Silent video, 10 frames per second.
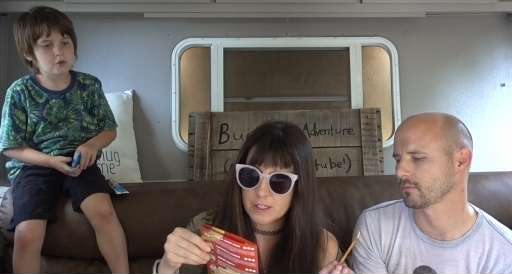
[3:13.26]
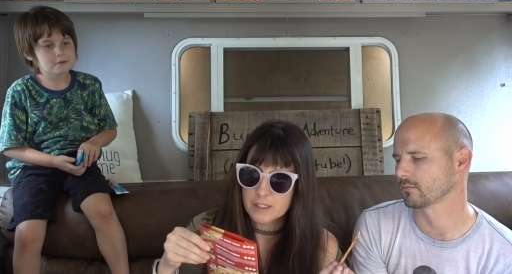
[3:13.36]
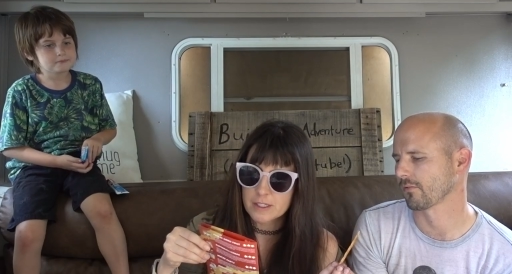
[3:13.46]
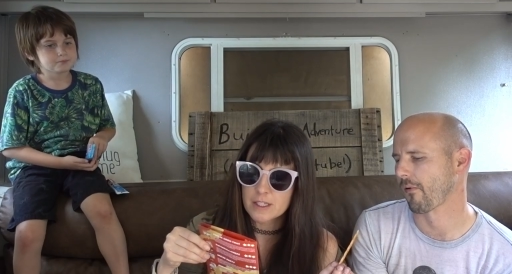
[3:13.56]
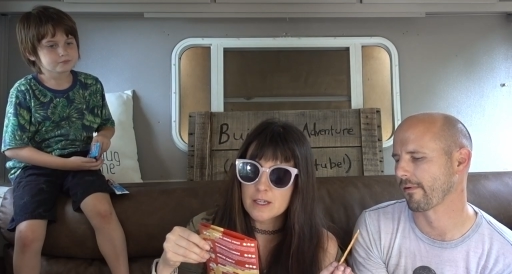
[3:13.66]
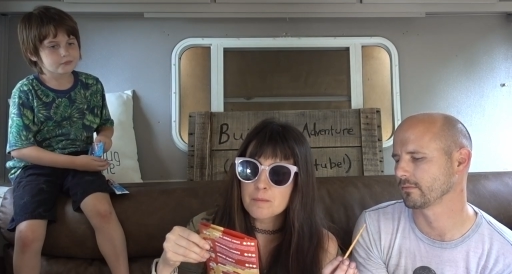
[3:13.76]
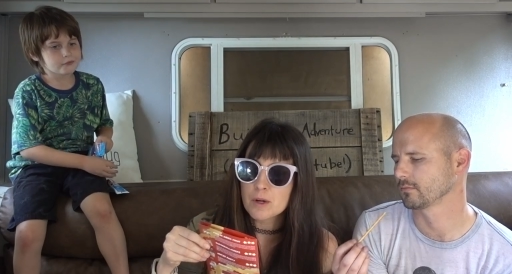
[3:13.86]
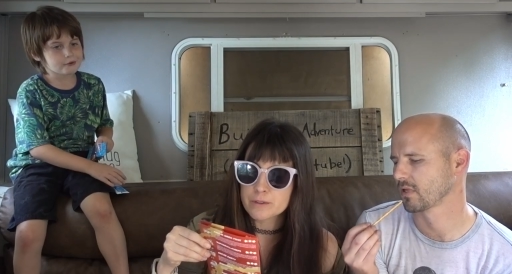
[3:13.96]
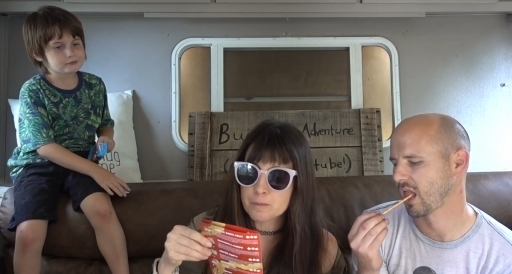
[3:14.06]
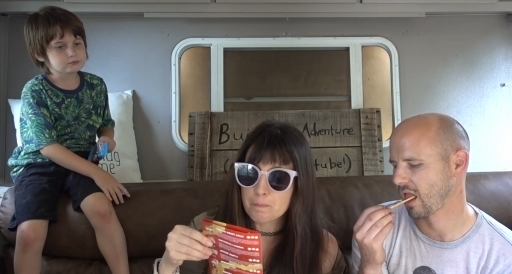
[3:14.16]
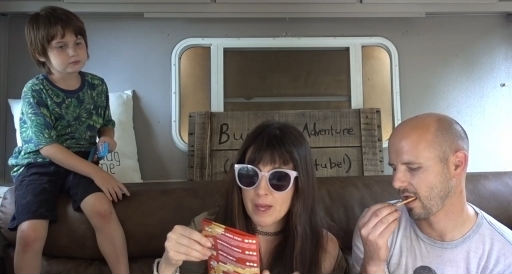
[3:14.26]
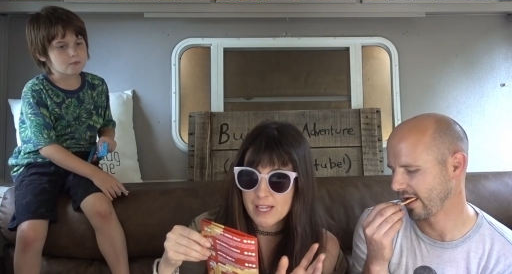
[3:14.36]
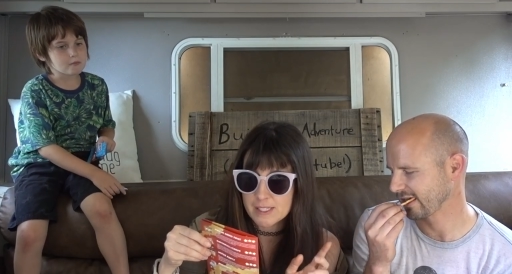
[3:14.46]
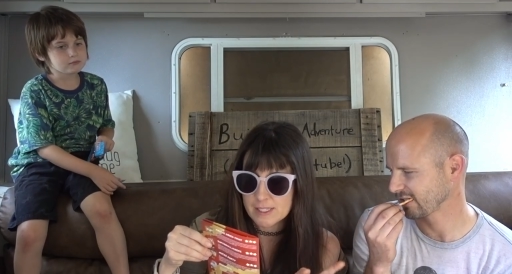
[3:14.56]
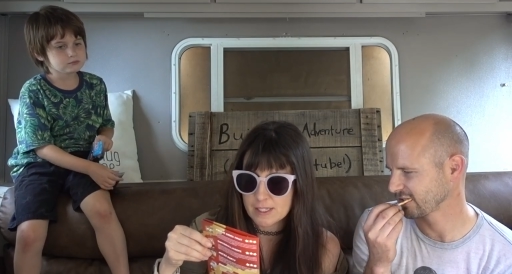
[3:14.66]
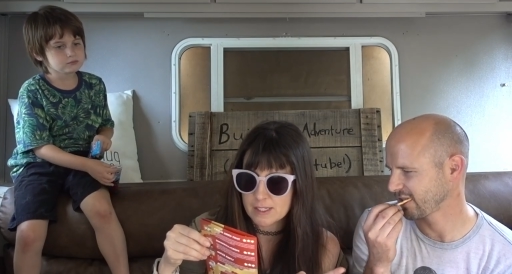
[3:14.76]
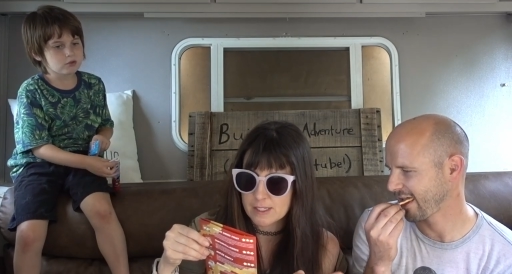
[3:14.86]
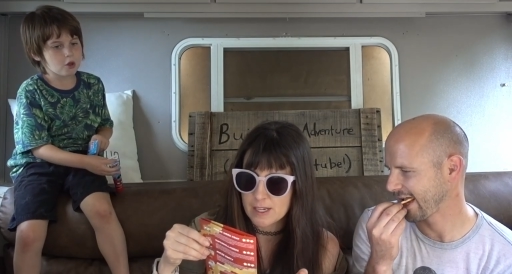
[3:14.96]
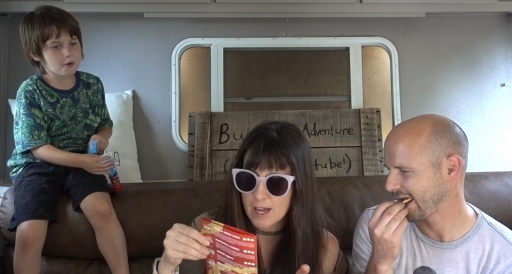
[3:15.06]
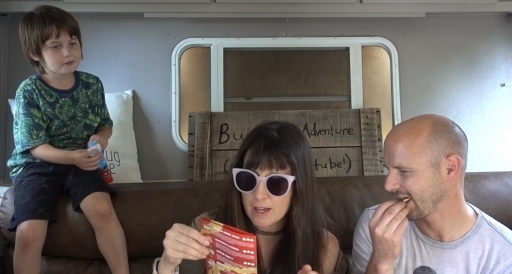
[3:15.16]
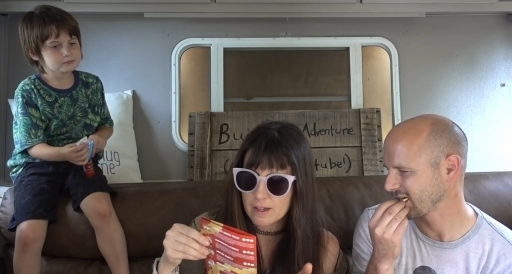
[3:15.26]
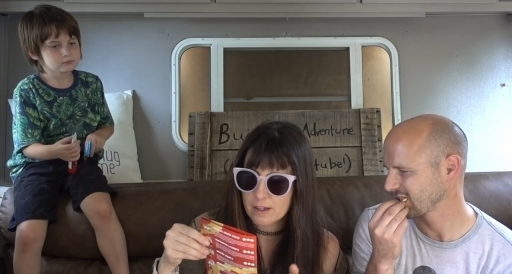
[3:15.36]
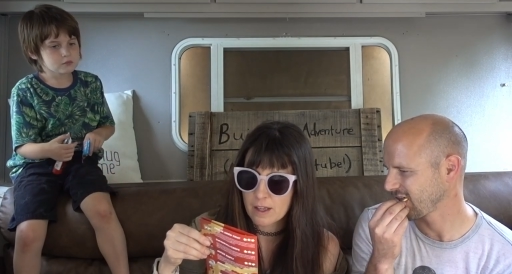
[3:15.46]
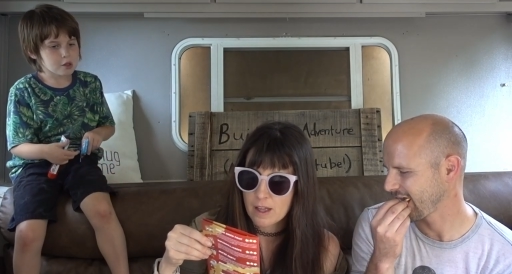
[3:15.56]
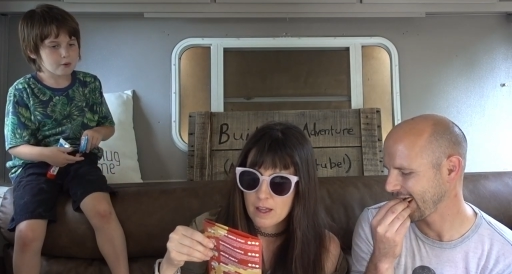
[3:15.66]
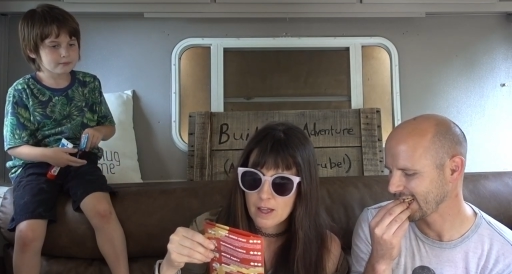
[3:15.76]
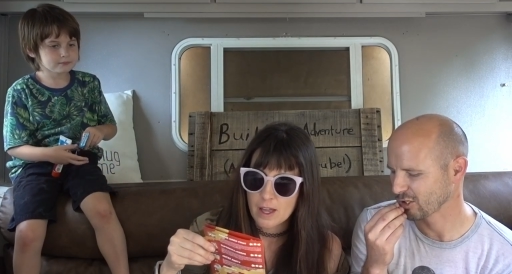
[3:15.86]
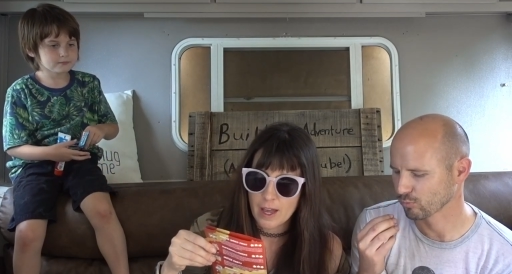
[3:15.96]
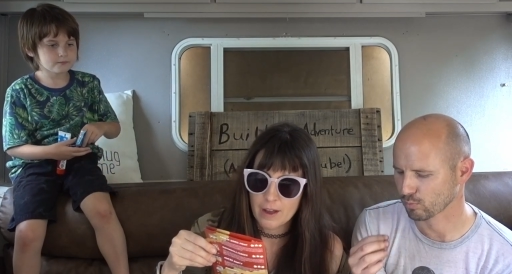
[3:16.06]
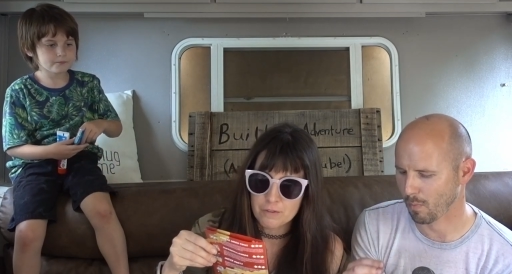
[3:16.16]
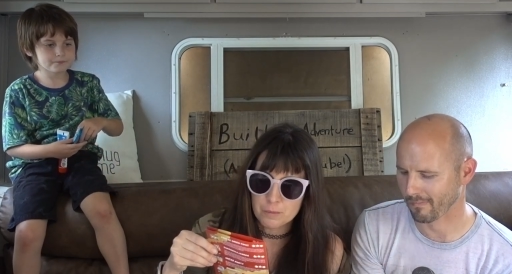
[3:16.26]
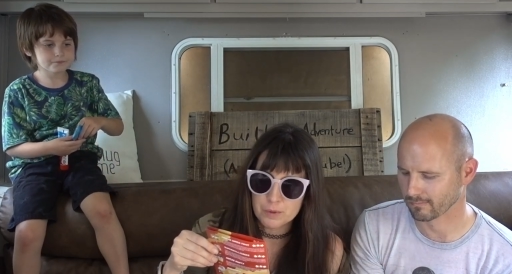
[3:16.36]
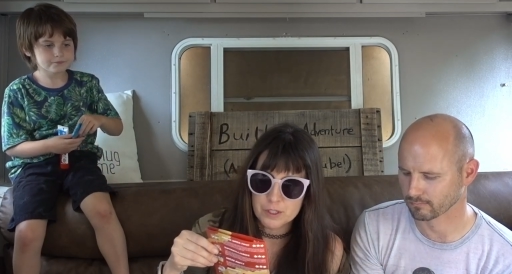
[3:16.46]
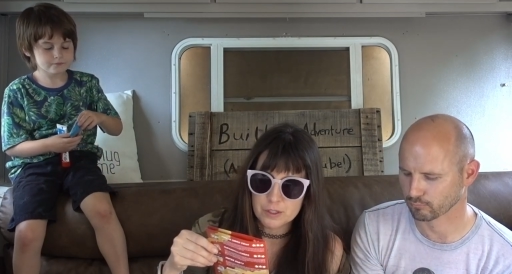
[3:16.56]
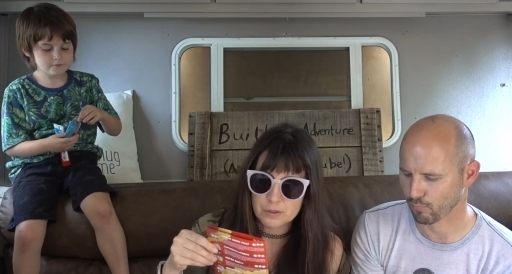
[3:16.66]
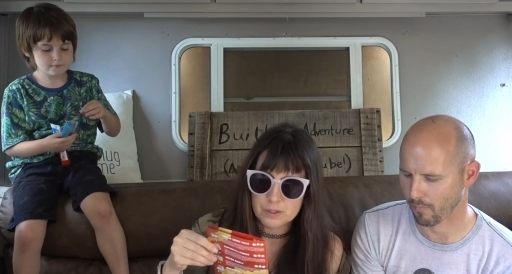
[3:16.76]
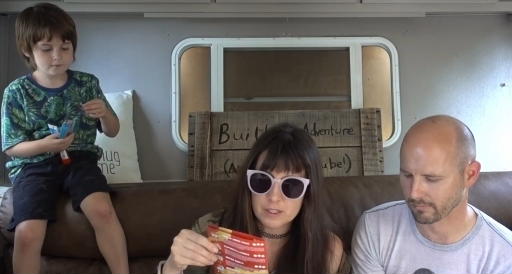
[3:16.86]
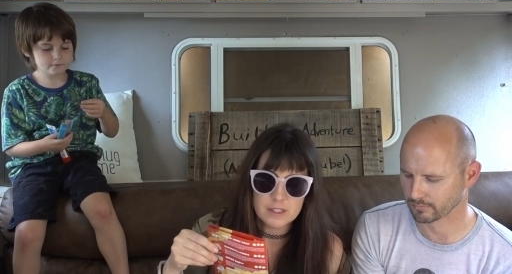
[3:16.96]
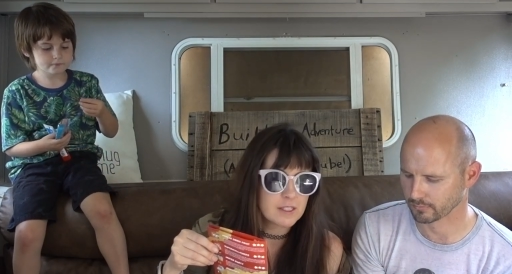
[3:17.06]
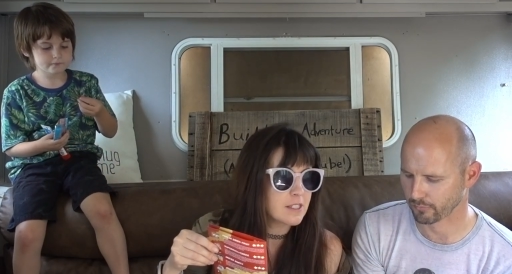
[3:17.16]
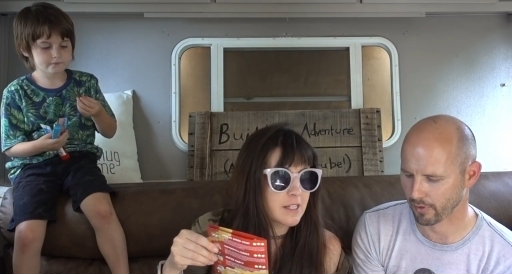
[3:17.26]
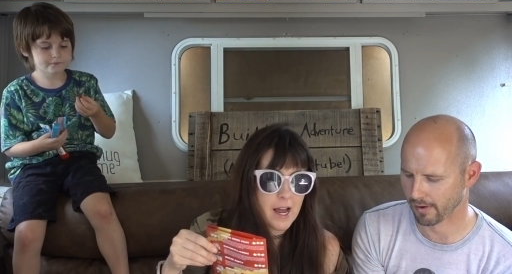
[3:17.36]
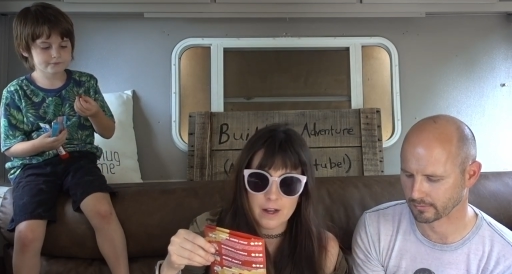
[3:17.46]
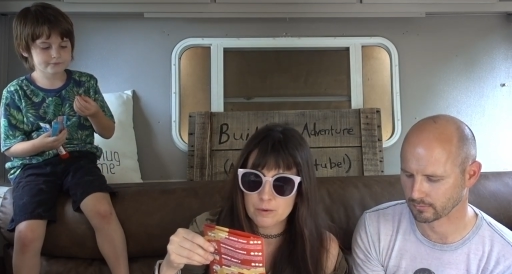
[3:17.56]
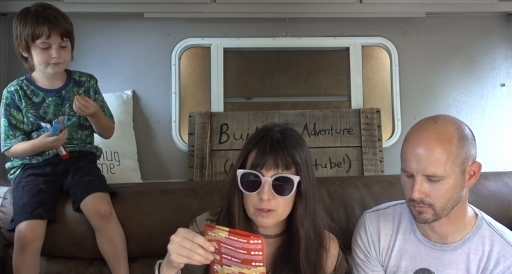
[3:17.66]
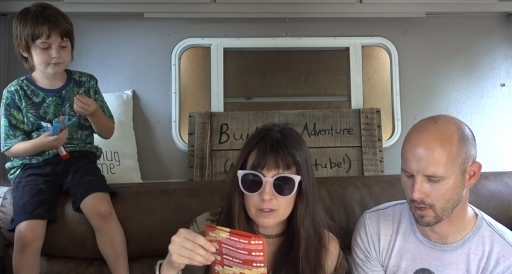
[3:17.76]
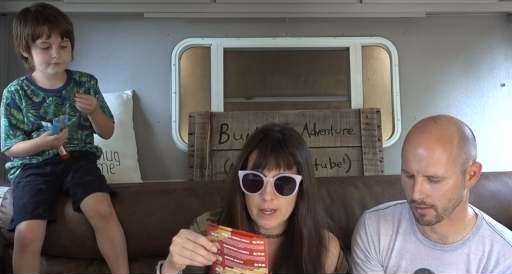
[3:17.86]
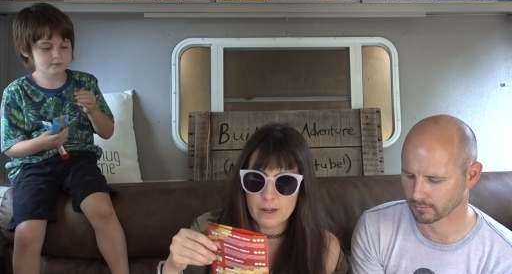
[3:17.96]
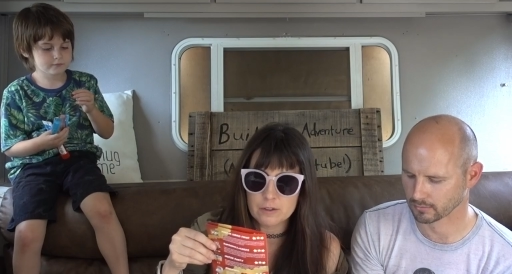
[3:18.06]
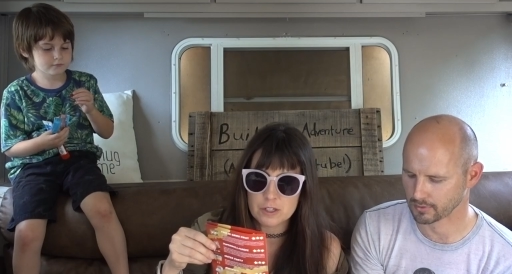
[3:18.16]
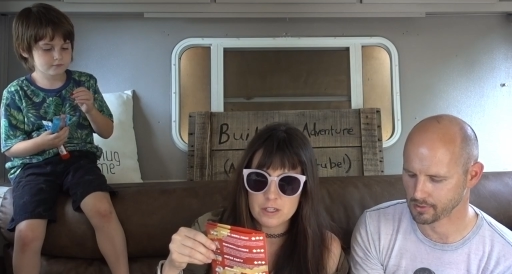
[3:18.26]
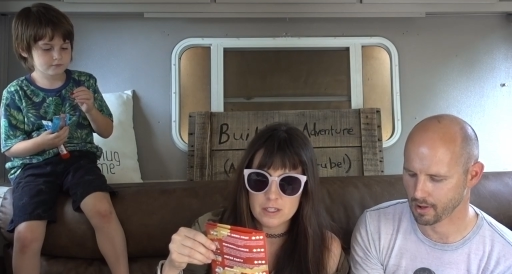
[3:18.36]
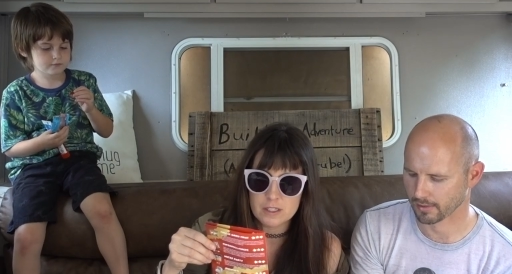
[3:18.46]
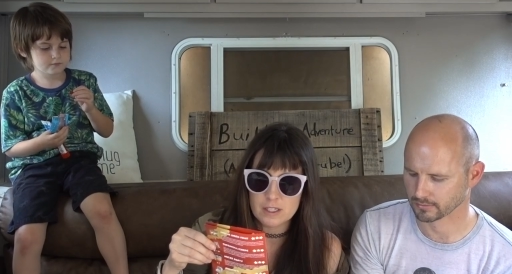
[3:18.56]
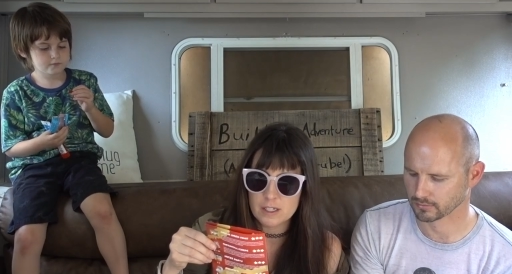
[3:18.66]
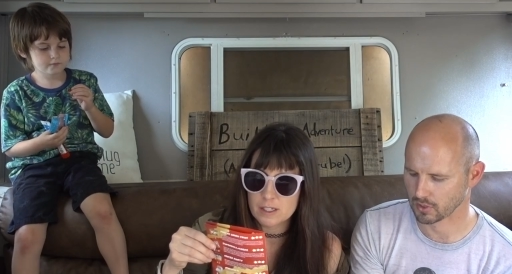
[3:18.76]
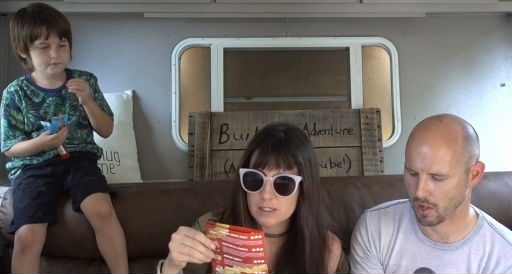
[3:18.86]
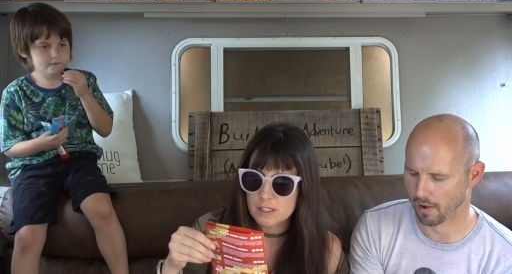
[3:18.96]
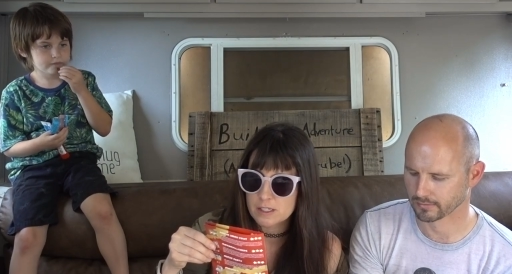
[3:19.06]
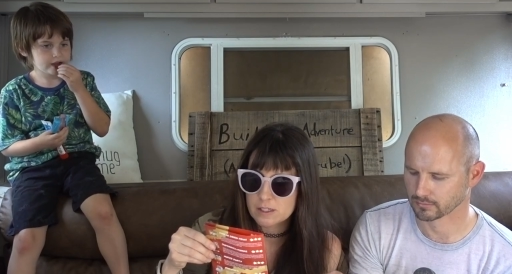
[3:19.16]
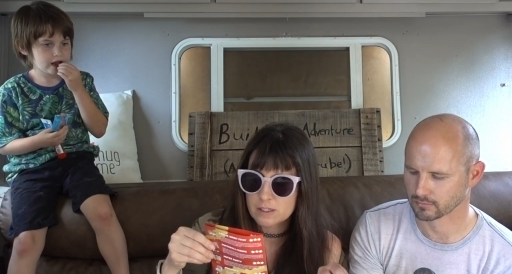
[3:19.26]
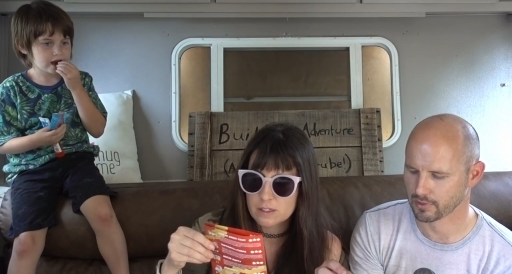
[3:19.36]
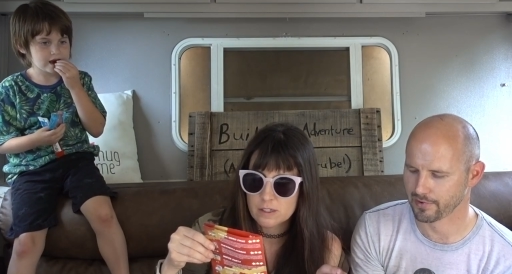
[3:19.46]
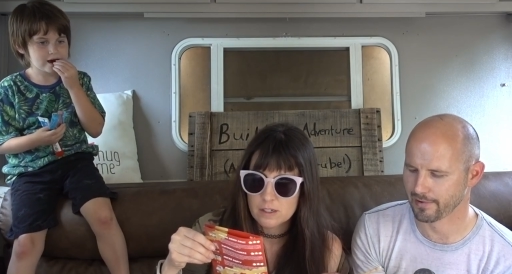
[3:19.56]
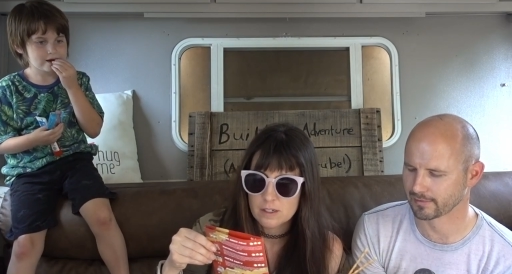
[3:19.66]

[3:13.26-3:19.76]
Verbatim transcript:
Speaker 1: is the most basic snack ever produced in the snack world. Ouch, I think it's getting dissed.